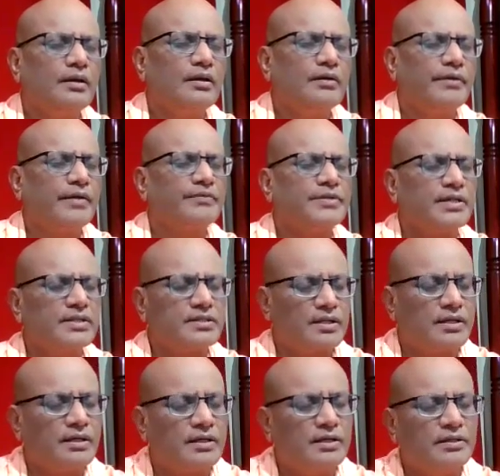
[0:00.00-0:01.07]
we have just
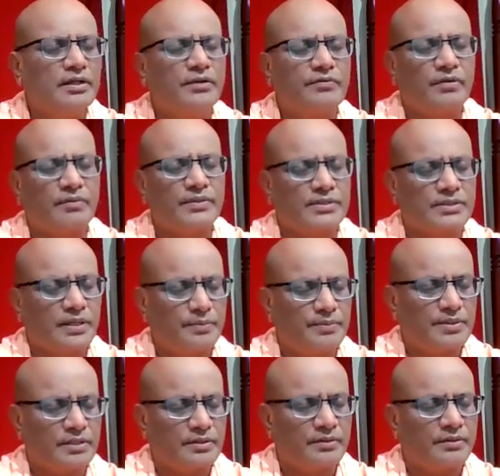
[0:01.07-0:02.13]
heard it from the scripture,